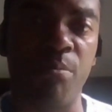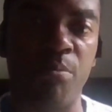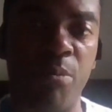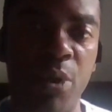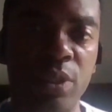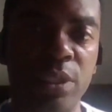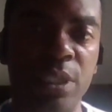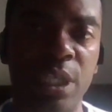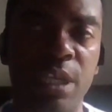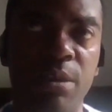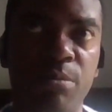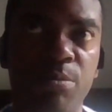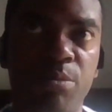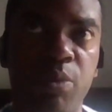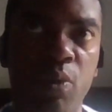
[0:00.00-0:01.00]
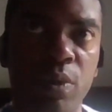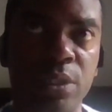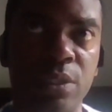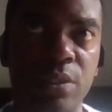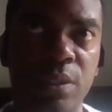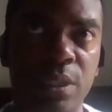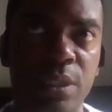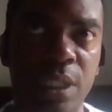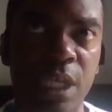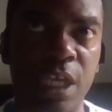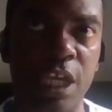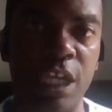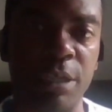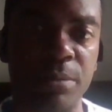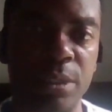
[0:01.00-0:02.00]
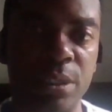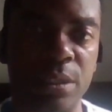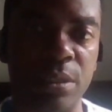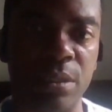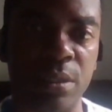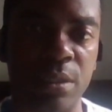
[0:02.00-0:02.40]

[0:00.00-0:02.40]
most important times.